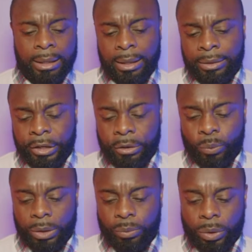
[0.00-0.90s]
I think
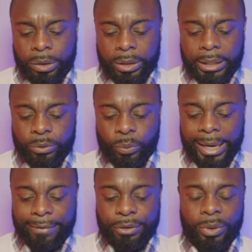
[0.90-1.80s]
one of the things we
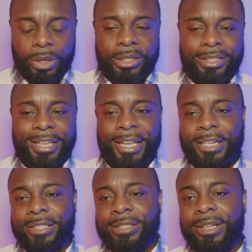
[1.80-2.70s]
have to
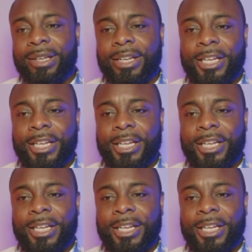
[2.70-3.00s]
understand is